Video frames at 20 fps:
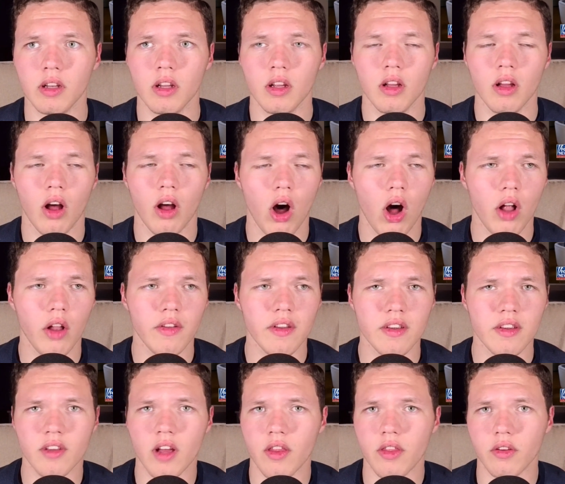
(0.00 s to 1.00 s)
all
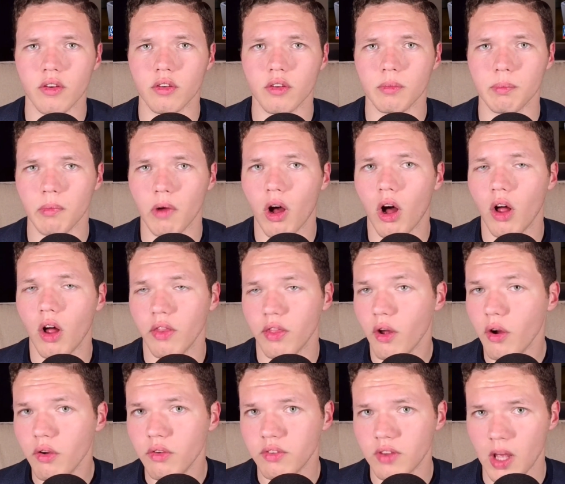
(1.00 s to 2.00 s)

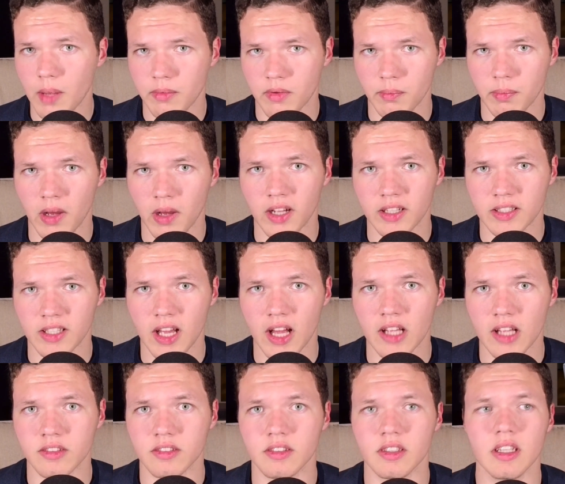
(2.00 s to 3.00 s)
those types of
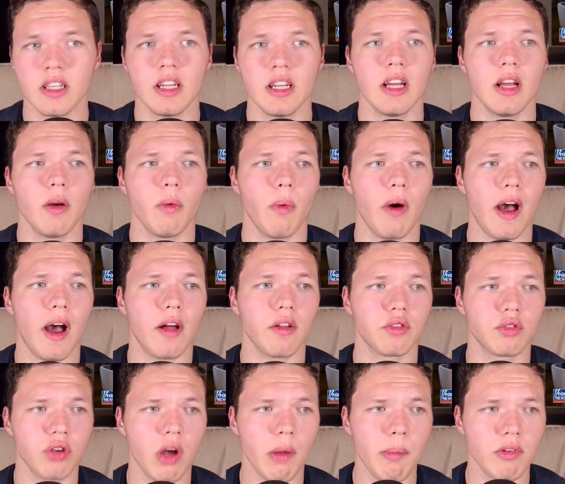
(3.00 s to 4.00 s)
podcasts, while
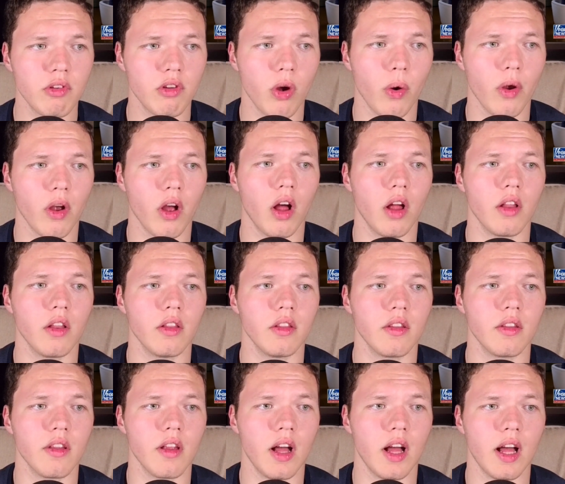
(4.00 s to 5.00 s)
Trump is going on
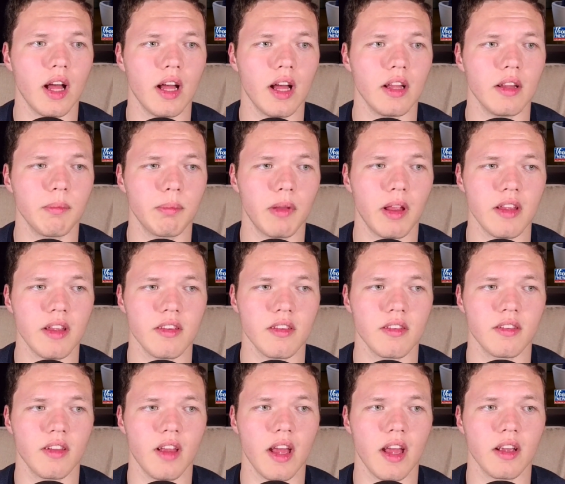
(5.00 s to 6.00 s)
places
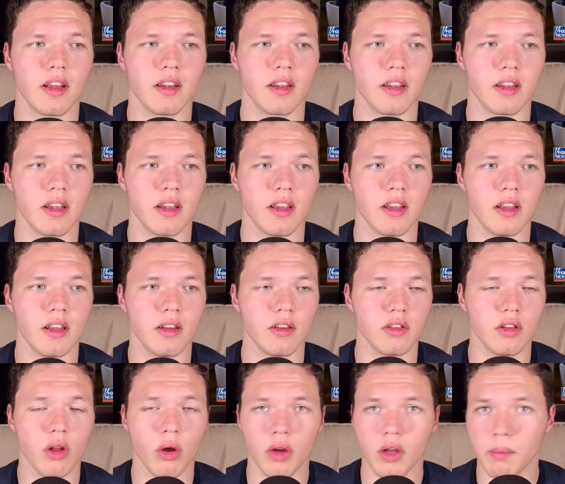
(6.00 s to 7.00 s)
like
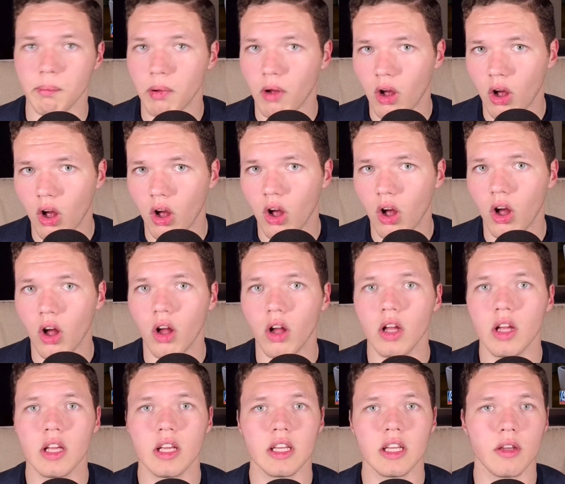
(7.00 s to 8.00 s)
Logan Paul.
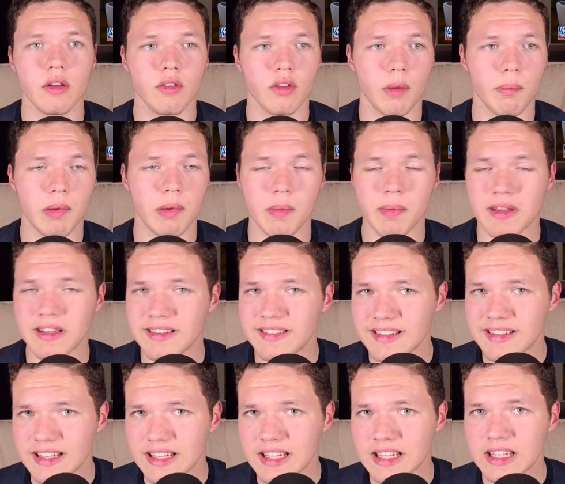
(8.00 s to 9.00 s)
He was on
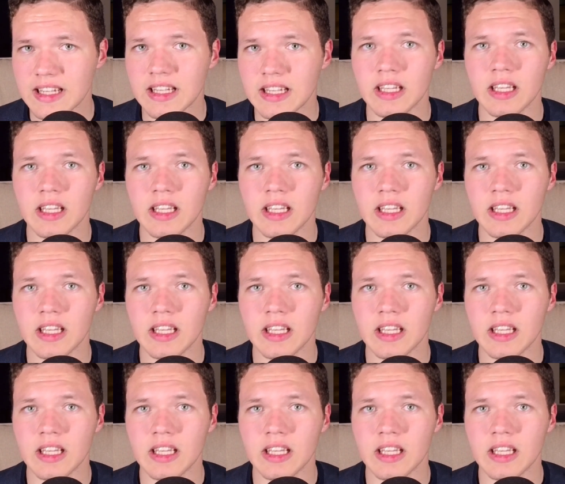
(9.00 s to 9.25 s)
PPD.